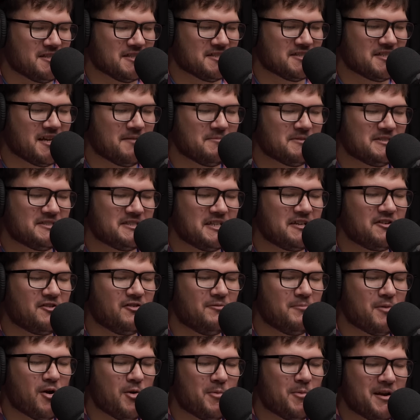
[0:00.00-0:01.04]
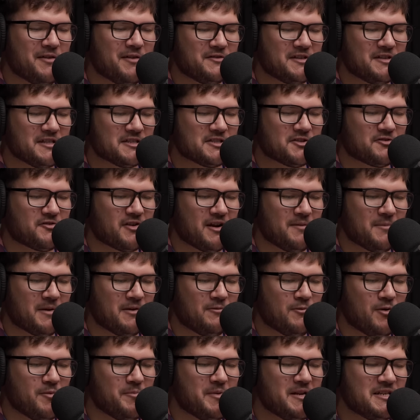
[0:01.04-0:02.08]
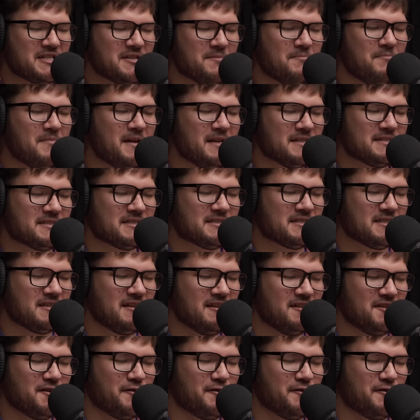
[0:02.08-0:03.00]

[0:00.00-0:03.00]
to some single moment of disagreement would be to miss